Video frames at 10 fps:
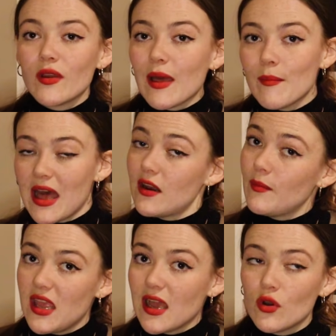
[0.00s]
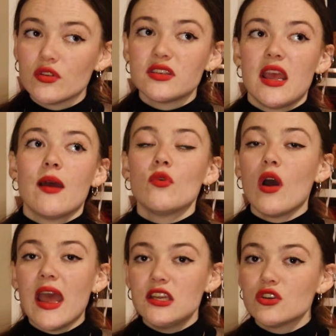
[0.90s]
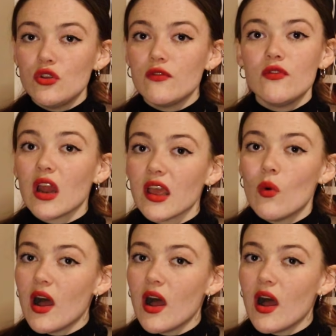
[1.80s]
don't get mad at me. I'm not saying I'm not hating on you if you like